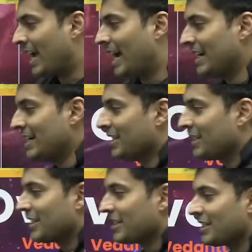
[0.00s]
And
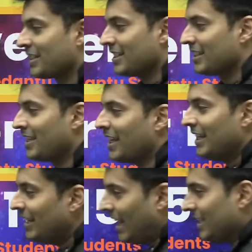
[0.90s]
see,
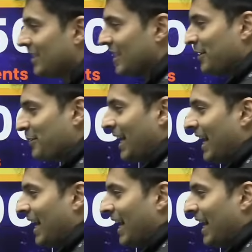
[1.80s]
last year we